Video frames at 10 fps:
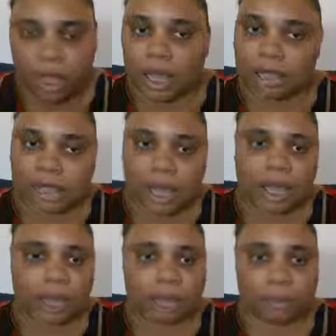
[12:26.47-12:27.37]

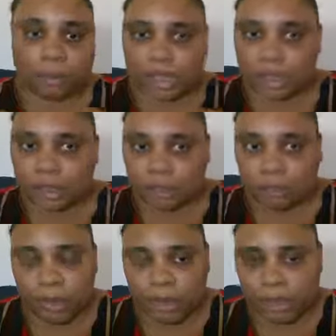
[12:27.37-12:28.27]
anxiety, depression,
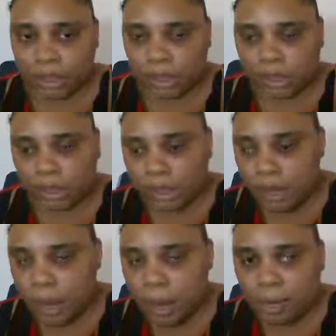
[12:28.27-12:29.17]
PTSD.